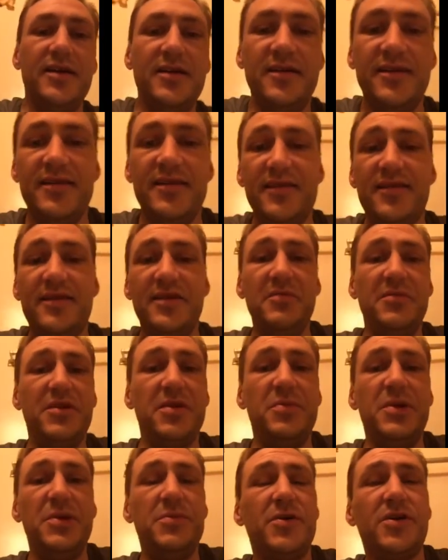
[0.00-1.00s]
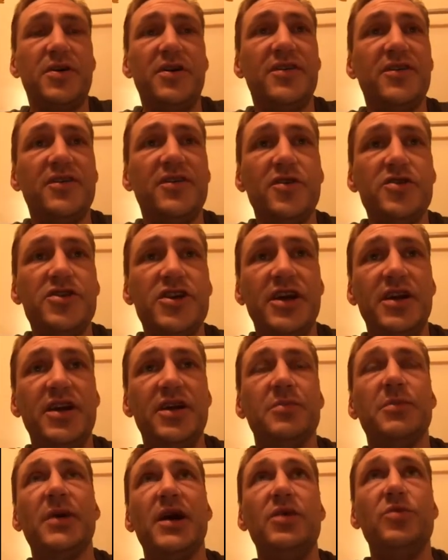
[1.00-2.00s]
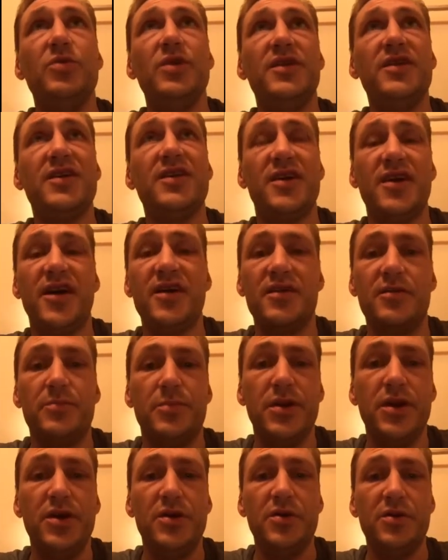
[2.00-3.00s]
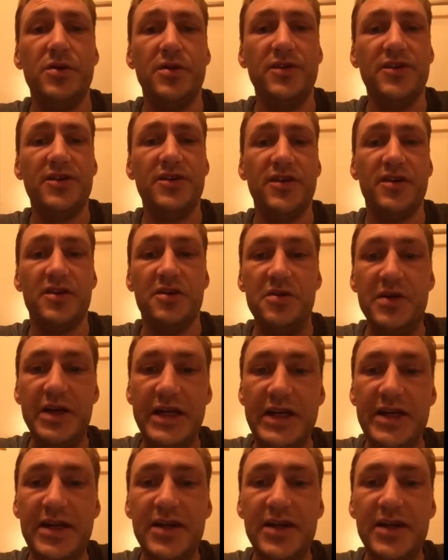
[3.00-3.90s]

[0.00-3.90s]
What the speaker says: because it seems that people are associating men with the color blue. So